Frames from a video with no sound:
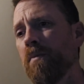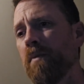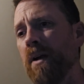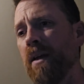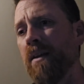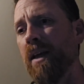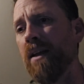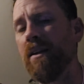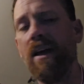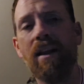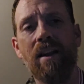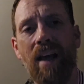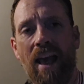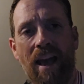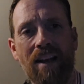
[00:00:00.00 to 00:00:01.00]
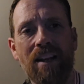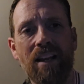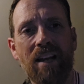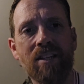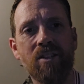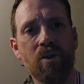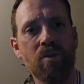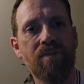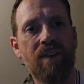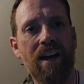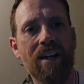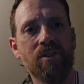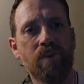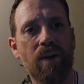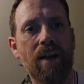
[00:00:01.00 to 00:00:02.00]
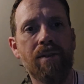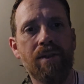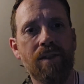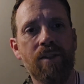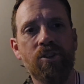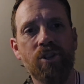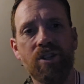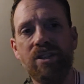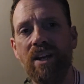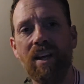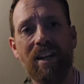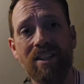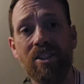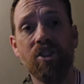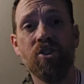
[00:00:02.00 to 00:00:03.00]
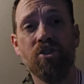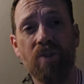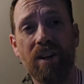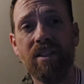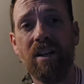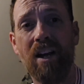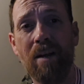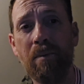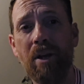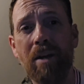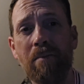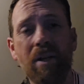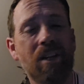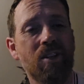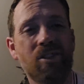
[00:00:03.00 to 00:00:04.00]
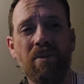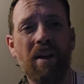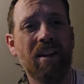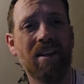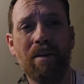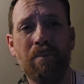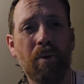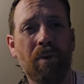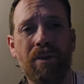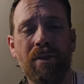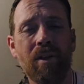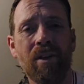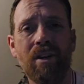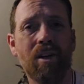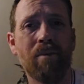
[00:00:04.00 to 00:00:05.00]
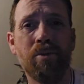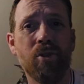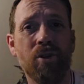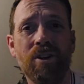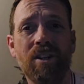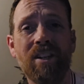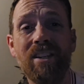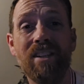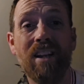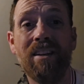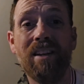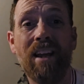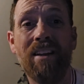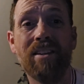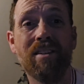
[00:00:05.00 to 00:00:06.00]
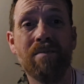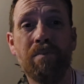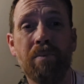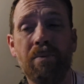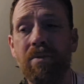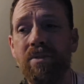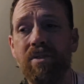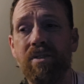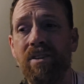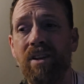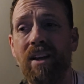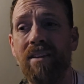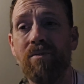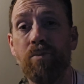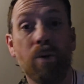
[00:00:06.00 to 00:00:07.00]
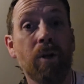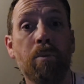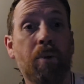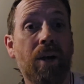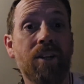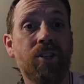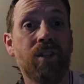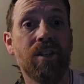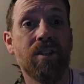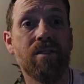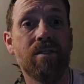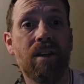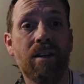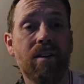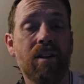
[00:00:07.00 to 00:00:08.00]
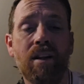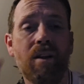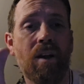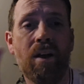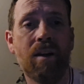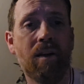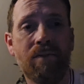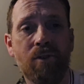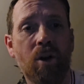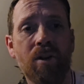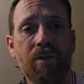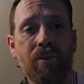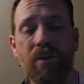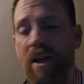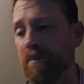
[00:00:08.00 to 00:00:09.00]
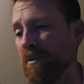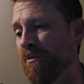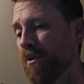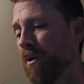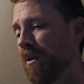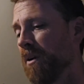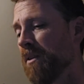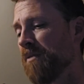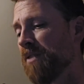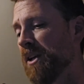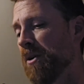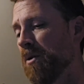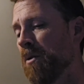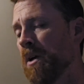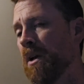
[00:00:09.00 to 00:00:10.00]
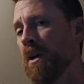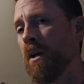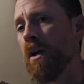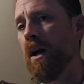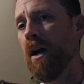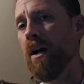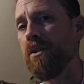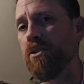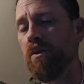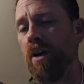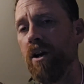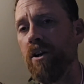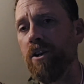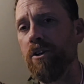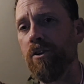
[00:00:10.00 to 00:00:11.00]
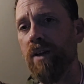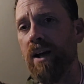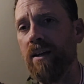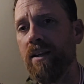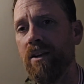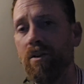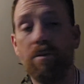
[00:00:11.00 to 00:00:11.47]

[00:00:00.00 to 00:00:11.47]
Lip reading: And analyze those facts rather than just say it's a strict timeline, because you end up with absurdities and real prejudice. And I've gone through that before in the video, so I'm not going to do that here.